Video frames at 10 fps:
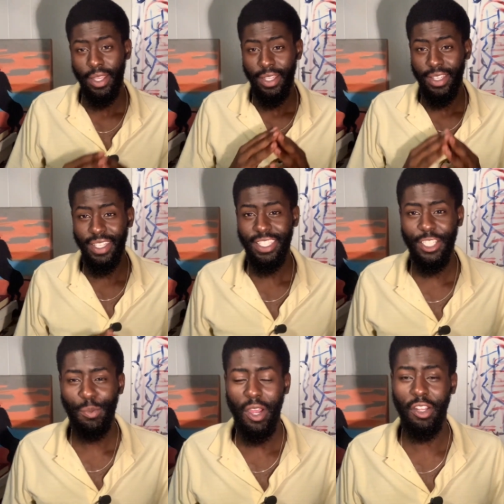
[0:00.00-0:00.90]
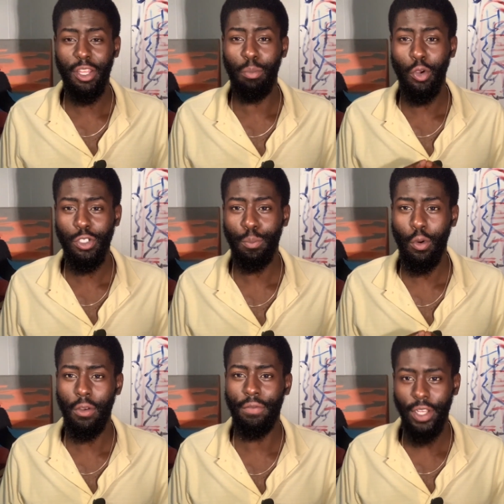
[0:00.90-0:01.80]
This is probably the most
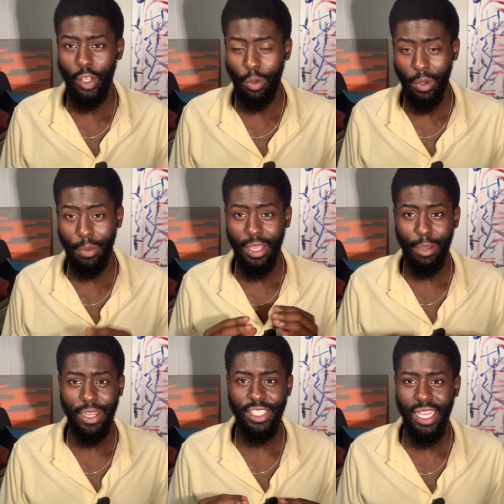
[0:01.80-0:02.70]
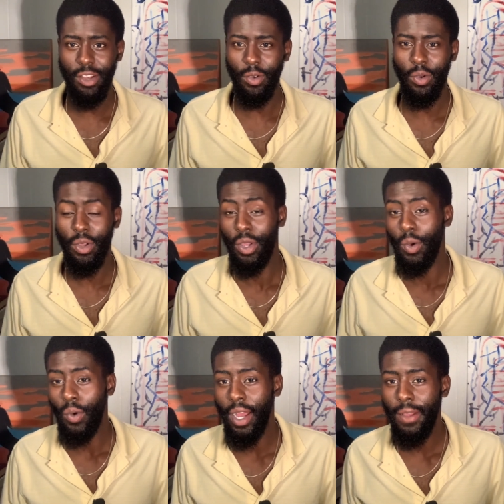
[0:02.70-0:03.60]
important video I'm gonna make on my channel.
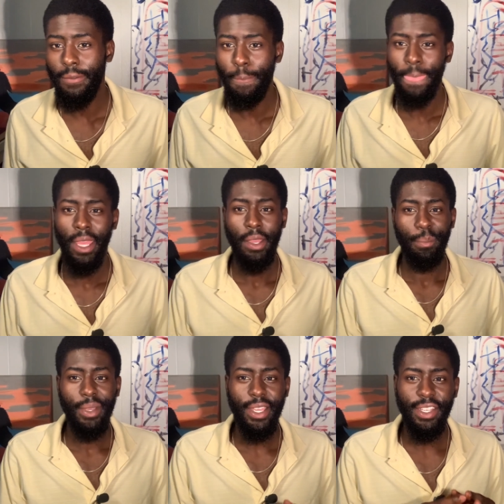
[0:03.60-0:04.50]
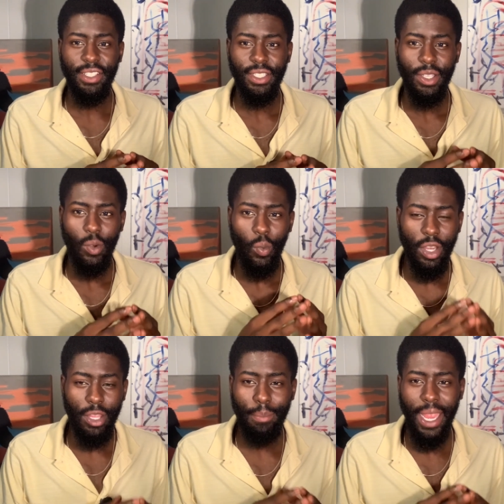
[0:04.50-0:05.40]
Why? Because one
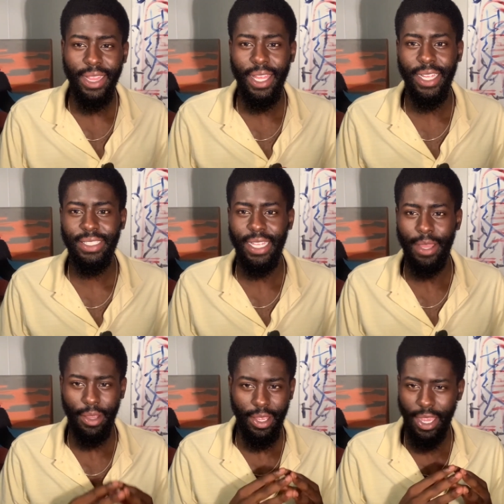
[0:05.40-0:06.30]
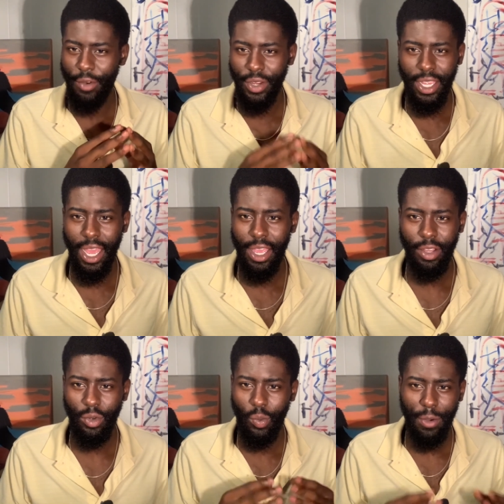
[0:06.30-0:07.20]
of the main things that every guy
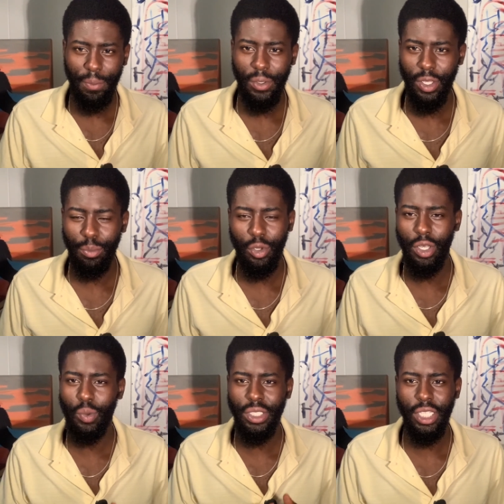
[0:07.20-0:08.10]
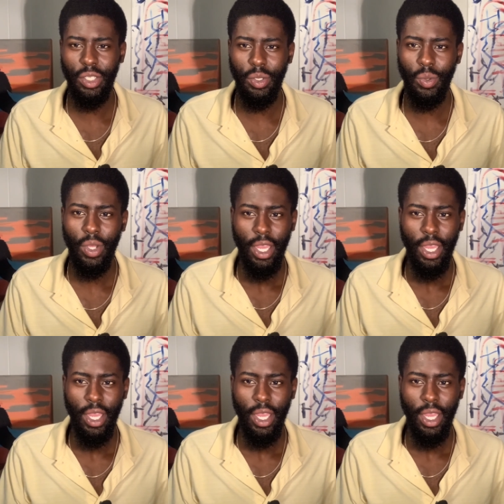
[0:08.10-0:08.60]
on the RedPill community will tell you,